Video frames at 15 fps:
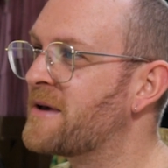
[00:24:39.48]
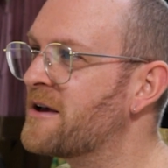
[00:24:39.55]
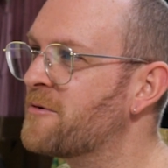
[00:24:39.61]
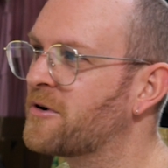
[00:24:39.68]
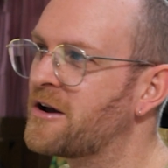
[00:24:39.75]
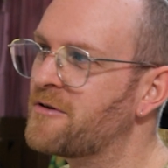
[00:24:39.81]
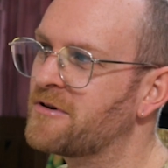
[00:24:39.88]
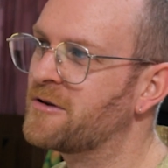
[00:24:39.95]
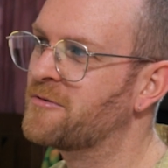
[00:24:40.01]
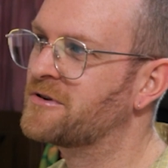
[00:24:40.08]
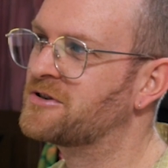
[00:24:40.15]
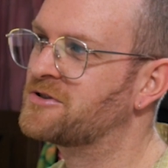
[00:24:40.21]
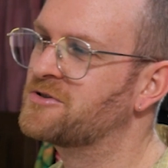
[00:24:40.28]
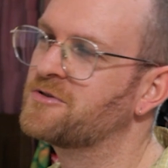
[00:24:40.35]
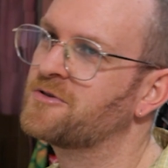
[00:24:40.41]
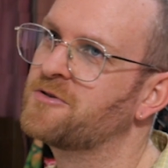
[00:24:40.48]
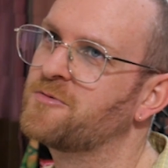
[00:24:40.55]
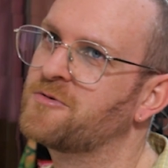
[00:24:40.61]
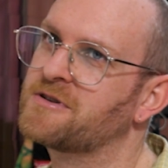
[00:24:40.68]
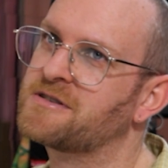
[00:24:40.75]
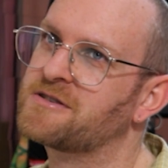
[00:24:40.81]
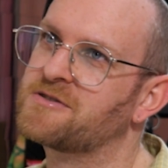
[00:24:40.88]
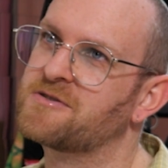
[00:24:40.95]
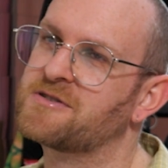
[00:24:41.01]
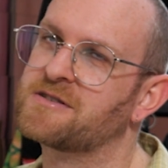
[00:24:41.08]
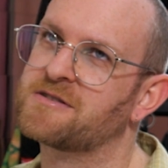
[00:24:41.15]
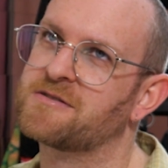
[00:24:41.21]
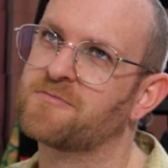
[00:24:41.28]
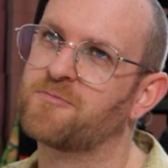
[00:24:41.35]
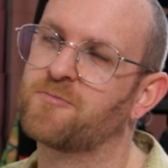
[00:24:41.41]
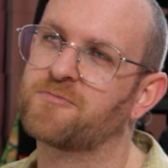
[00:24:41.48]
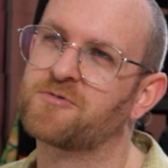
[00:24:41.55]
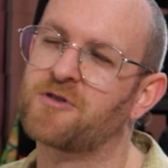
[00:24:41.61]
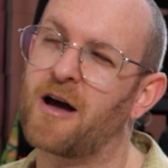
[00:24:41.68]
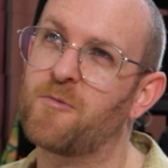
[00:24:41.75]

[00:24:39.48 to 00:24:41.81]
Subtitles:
here, what I really wanted to do was to try